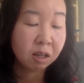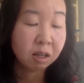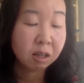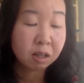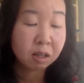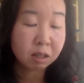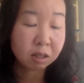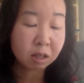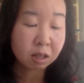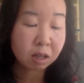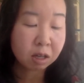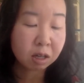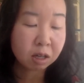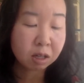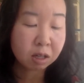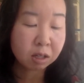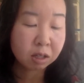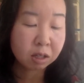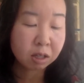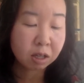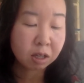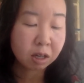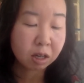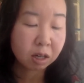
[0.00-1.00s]
The
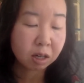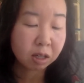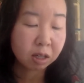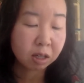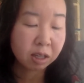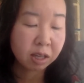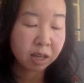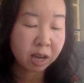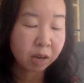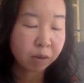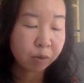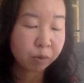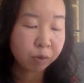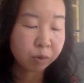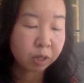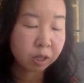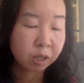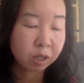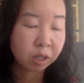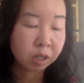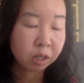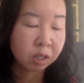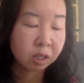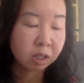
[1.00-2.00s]
songs hardly had
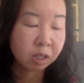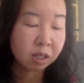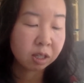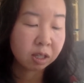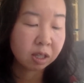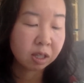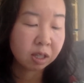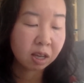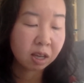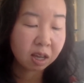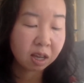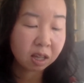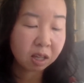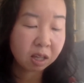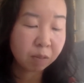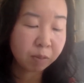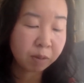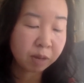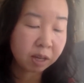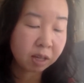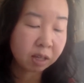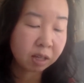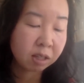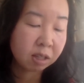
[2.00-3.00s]
words, and the
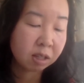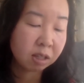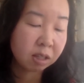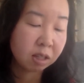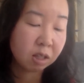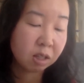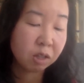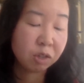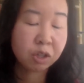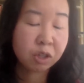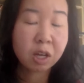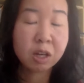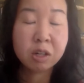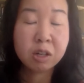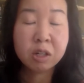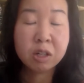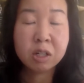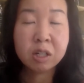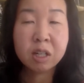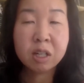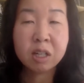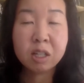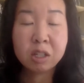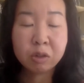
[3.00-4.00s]
bass
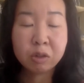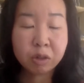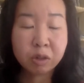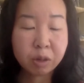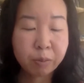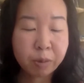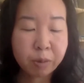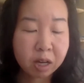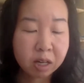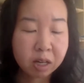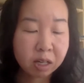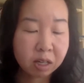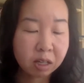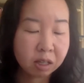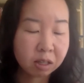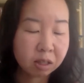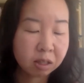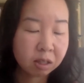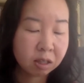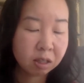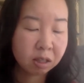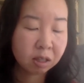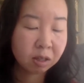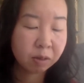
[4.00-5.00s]
shuddered into our
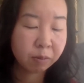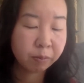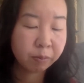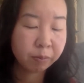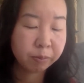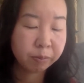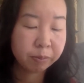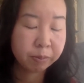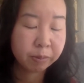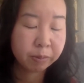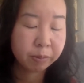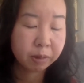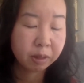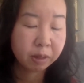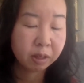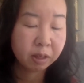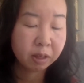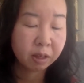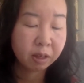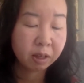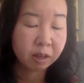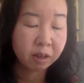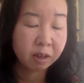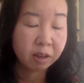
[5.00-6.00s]
bodies.
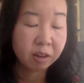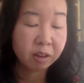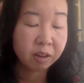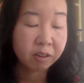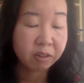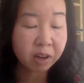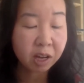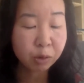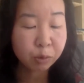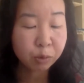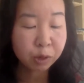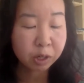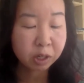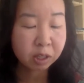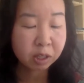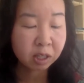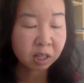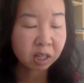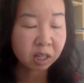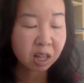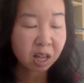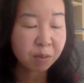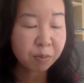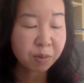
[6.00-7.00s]
Fireworks
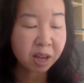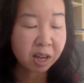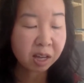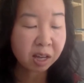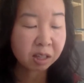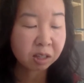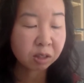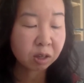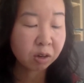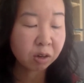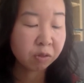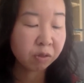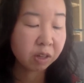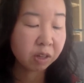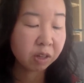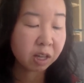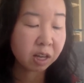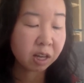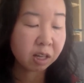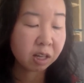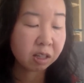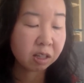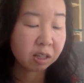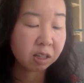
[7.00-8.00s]
climaxed over the
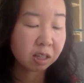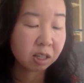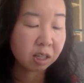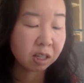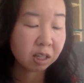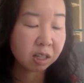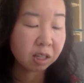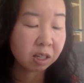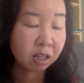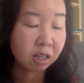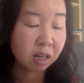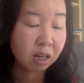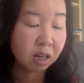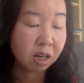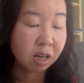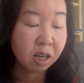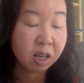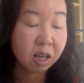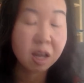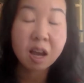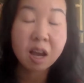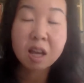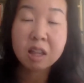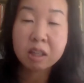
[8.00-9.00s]
Hudson,
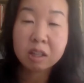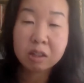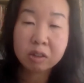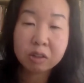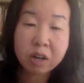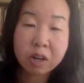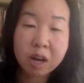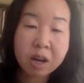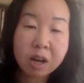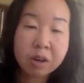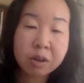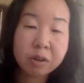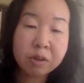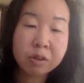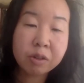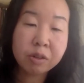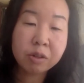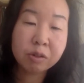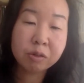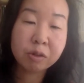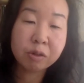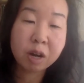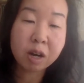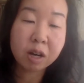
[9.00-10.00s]
and the crowd
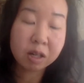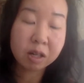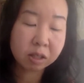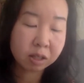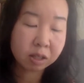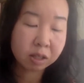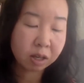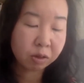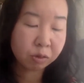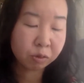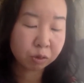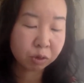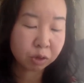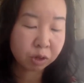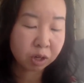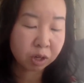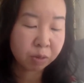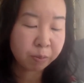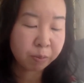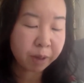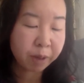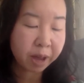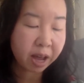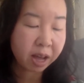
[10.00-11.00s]
rocked and
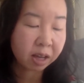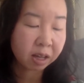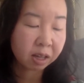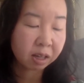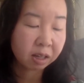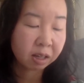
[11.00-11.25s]
roared back.